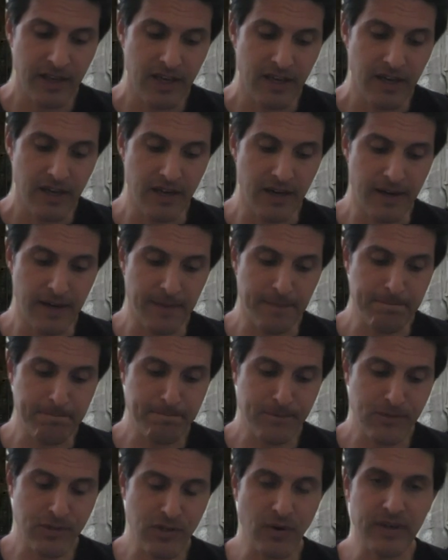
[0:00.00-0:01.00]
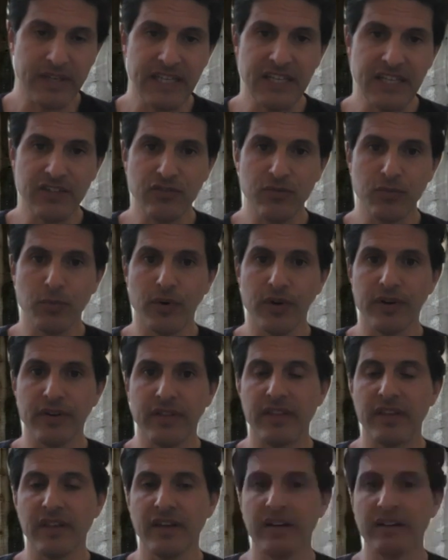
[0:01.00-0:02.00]
So it is
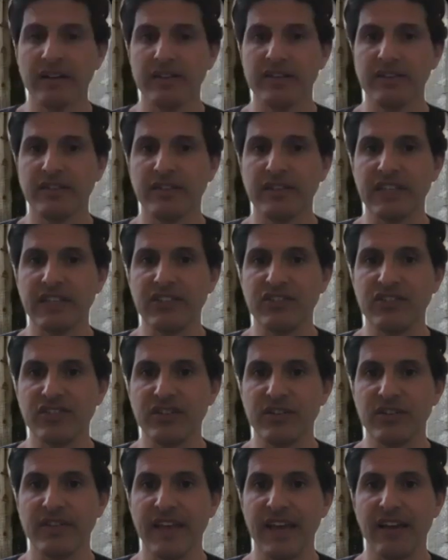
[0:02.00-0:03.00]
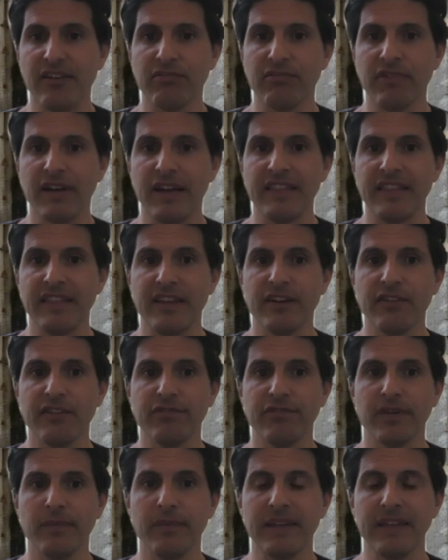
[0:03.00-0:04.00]
worth to consider that right there
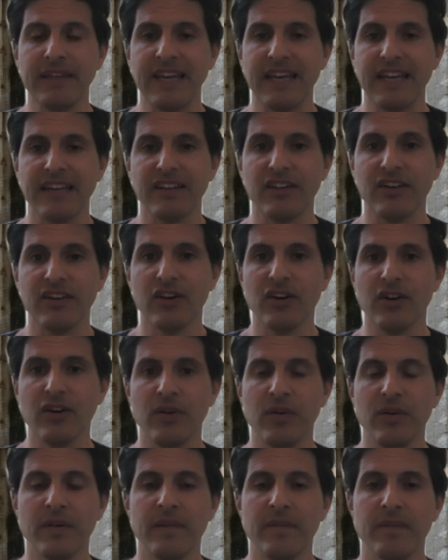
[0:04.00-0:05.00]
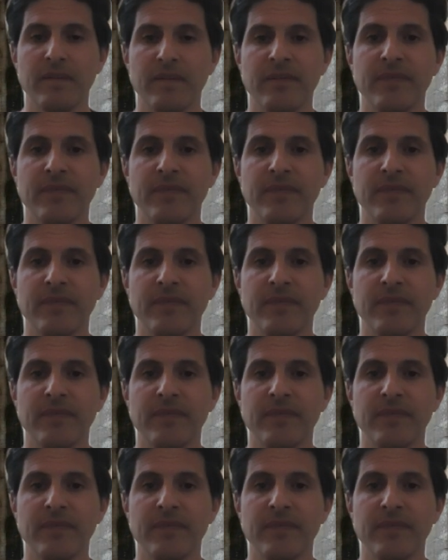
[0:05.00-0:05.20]
from the get-go,